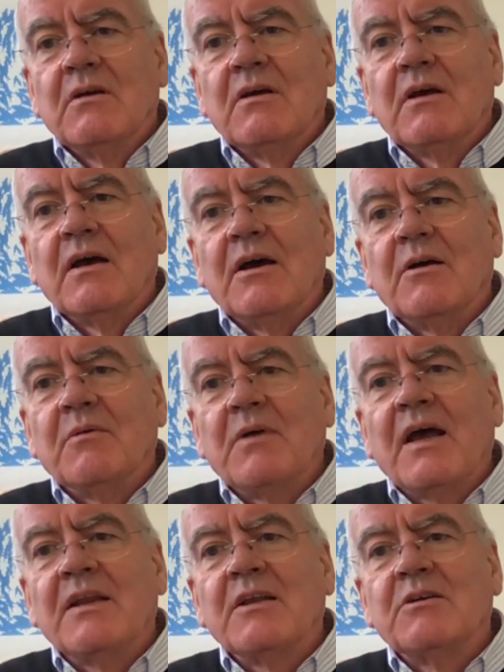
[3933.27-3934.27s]

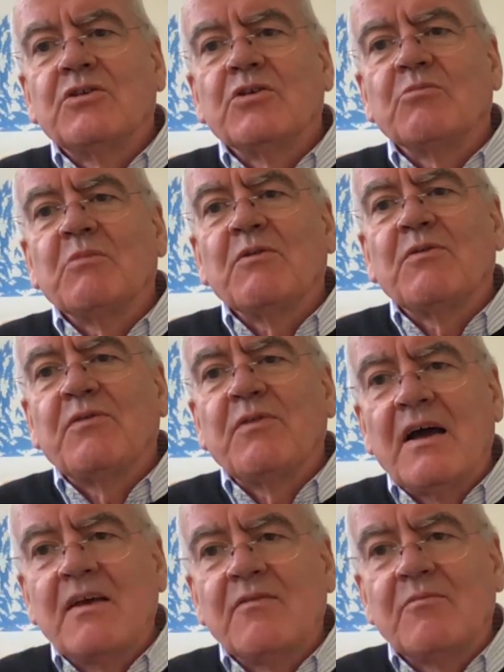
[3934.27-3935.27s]
And it took me
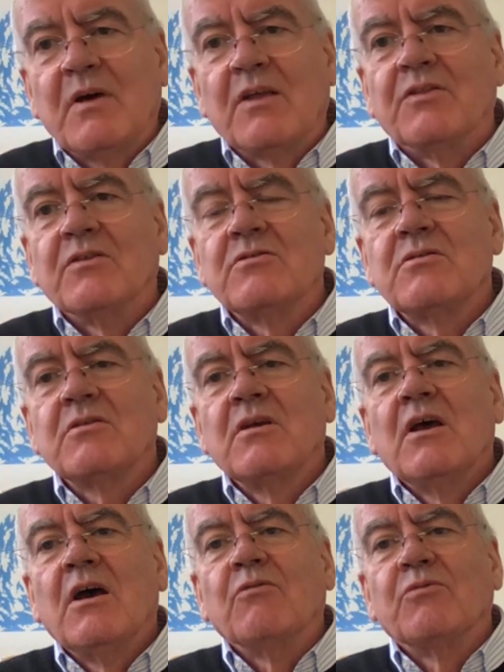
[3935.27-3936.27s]
5 months
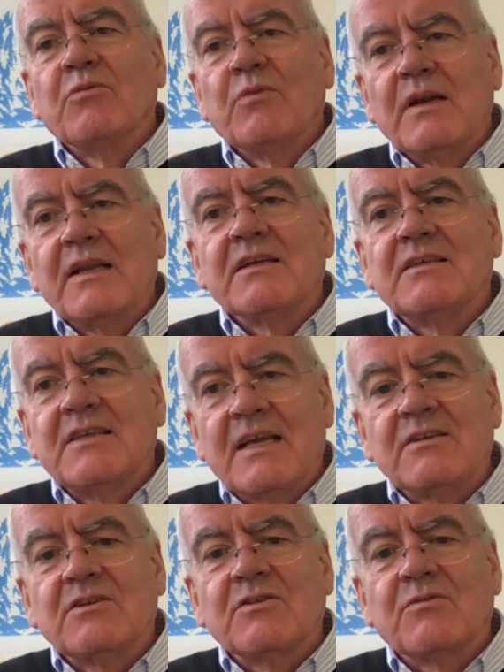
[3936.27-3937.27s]
of really
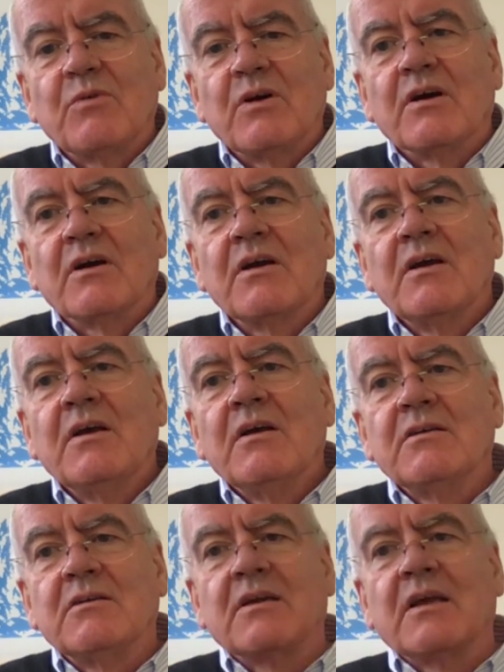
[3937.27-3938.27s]
intensive work
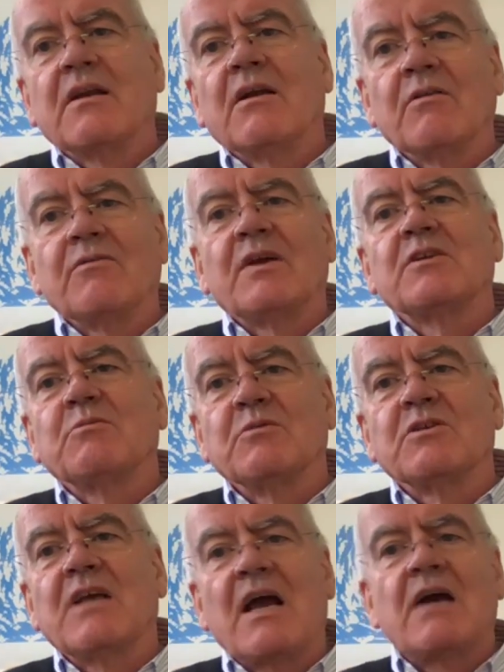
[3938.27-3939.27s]
to get our
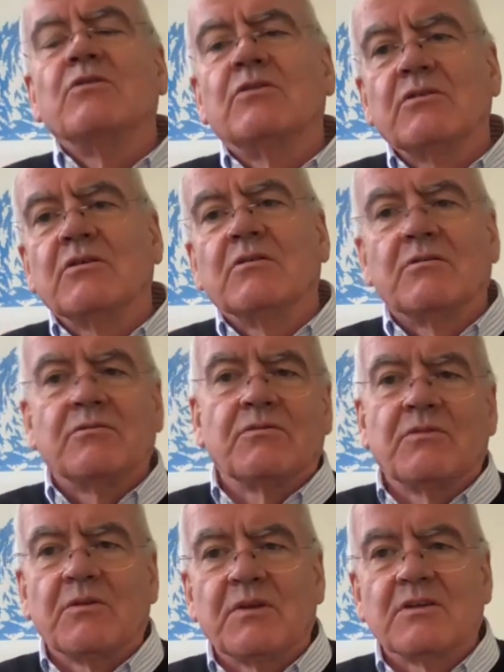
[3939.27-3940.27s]
investments out of
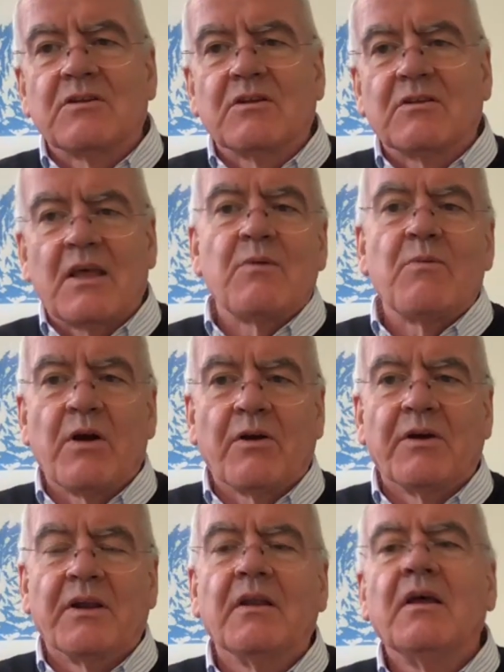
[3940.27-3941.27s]
the things that they were
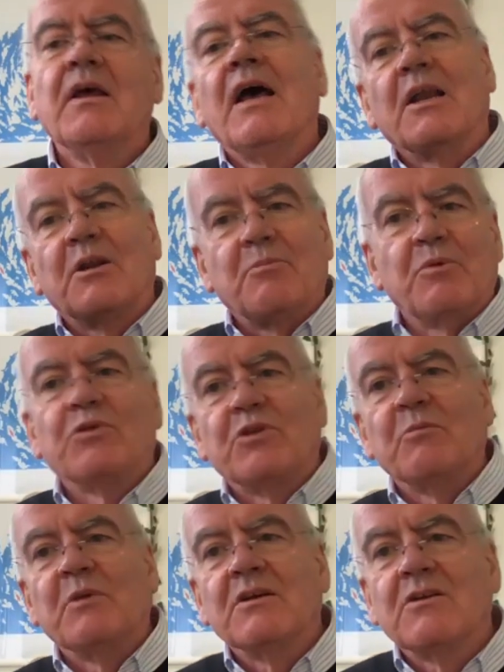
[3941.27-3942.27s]
in and to put
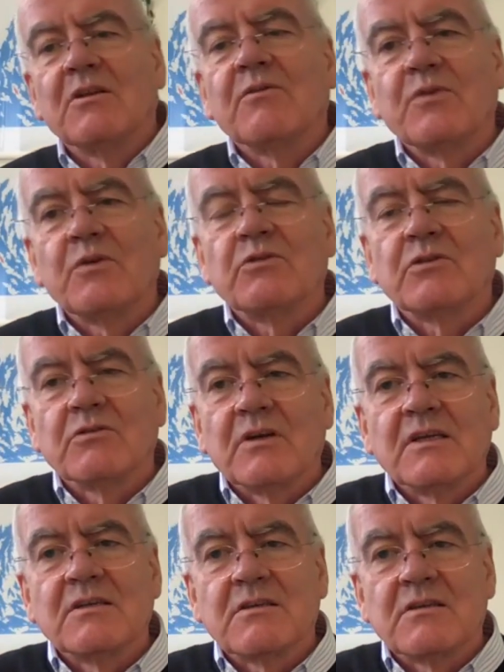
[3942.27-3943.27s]
them into the future, at
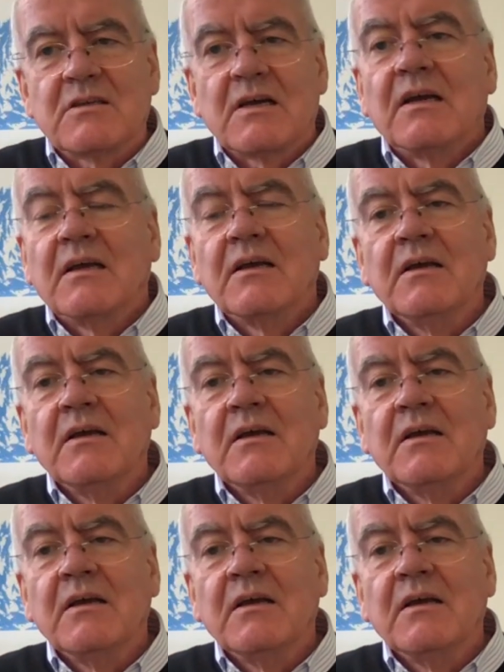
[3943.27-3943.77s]
least as I